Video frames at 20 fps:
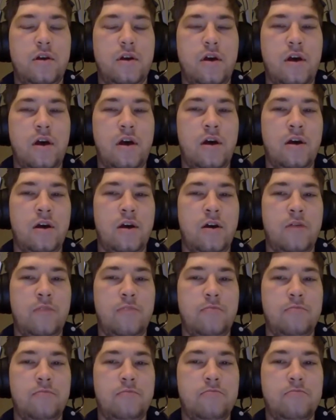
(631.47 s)

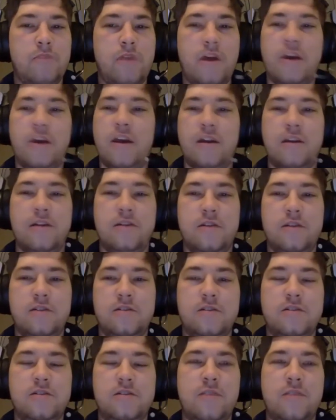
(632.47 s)
Um, again, it, it's
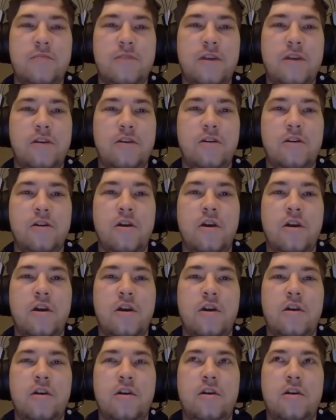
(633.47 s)
the same thing. You're
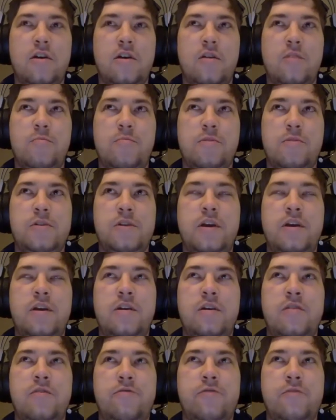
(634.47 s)

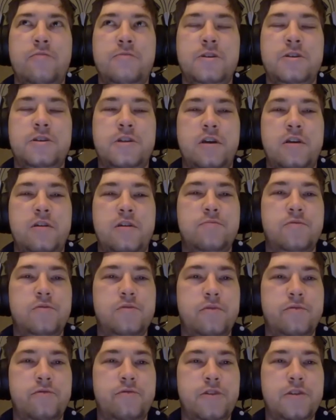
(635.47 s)
playing from a shared
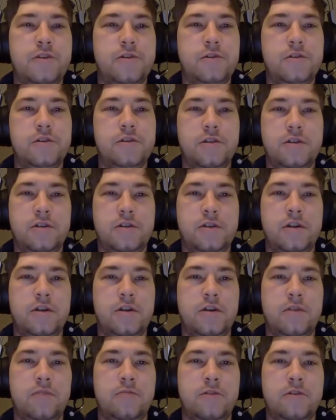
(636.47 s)
pool of resources and
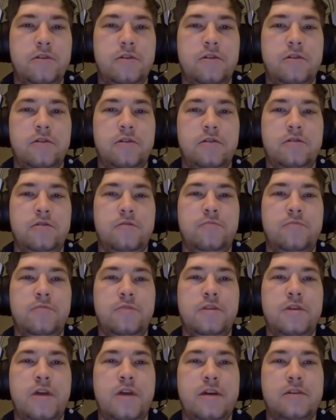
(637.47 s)
attempting to
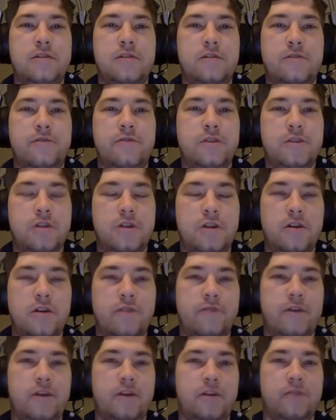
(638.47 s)
be as efficient and
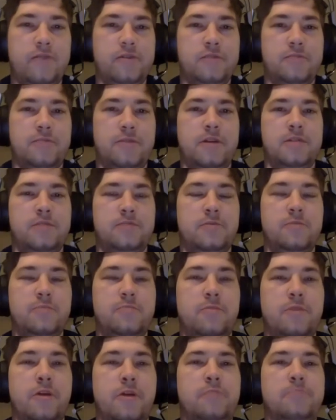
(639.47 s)
effective as possible,
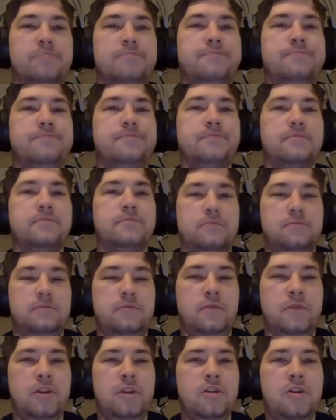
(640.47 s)
but
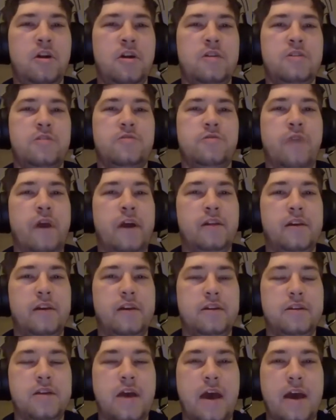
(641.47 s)
you're not directly
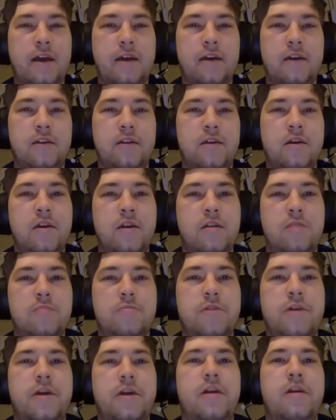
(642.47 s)
attacking the other
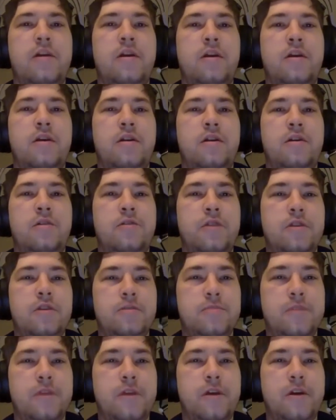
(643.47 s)
player. You know, each
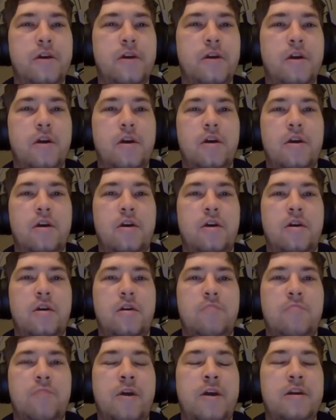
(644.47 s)
player
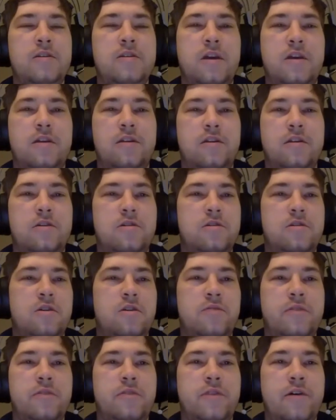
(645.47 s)
might take their
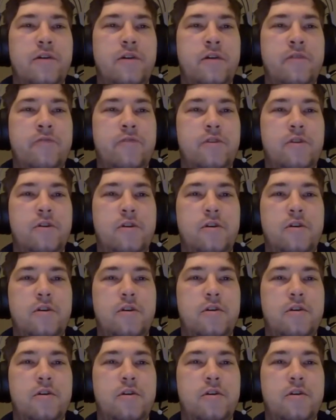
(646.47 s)
turn without ever